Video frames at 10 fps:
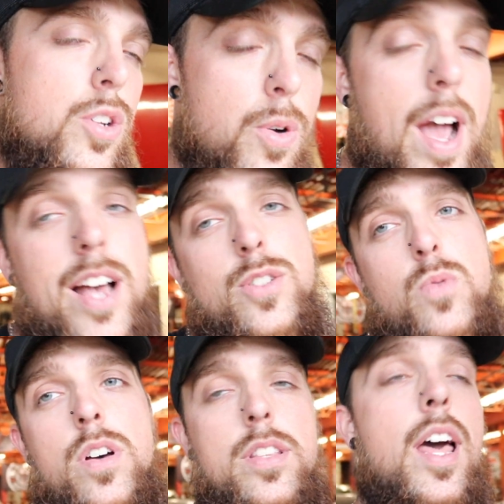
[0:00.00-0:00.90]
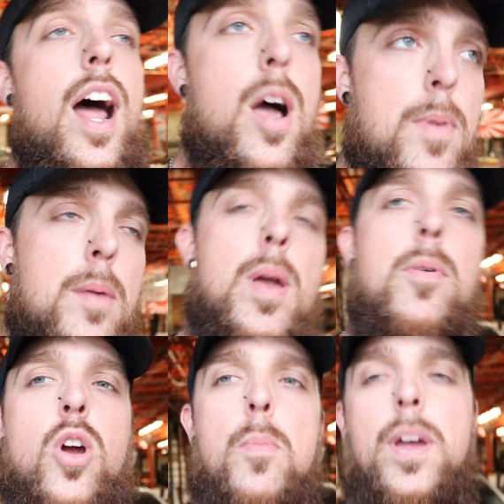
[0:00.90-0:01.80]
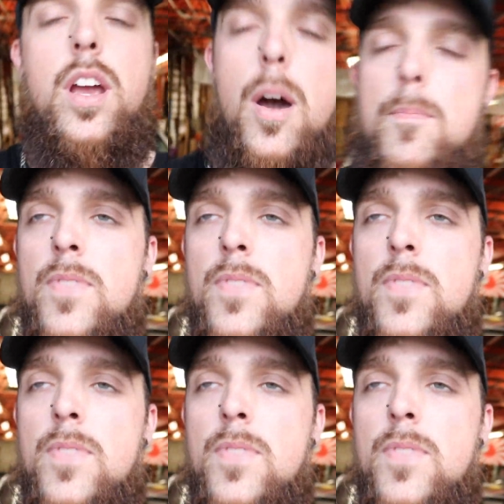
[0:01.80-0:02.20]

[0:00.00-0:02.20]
who has one that I may be able to go pick up,